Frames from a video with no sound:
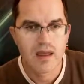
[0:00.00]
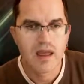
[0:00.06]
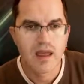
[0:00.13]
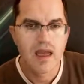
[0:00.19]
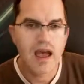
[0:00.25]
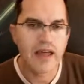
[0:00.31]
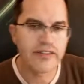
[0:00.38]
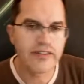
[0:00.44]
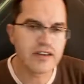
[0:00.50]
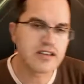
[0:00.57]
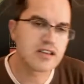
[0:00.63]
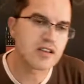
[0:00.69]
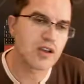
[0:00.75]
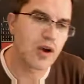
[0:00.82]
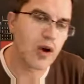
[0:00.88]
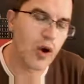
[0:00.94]
And this is
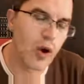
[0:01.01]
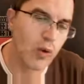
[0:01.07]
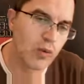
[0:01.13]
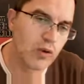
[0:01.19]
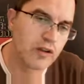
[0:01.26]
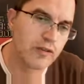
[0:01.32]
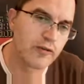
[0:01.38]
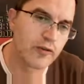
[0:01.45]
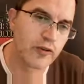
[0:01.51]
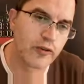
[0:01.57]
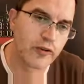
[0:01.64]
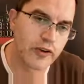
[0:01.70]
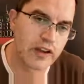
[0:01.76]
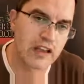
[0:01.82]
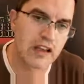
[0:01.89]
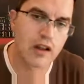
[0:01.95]
only for
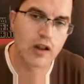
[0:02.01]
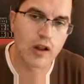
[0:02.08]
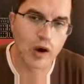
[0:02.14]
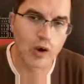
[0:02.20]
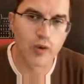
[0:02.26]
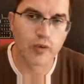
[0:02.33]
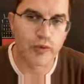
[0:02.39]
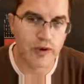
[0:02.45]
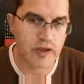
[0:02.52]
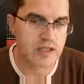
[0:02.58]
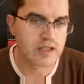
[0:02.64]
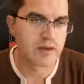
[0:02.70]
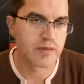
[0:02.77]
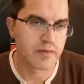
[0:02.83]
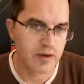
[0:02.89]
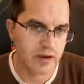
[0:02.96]
really low risk
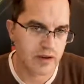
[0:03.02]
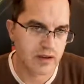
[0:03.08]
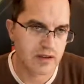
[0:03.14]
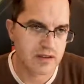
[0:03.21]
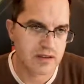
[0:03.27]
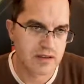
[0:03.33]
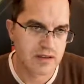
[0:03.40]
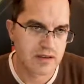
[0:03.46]
products,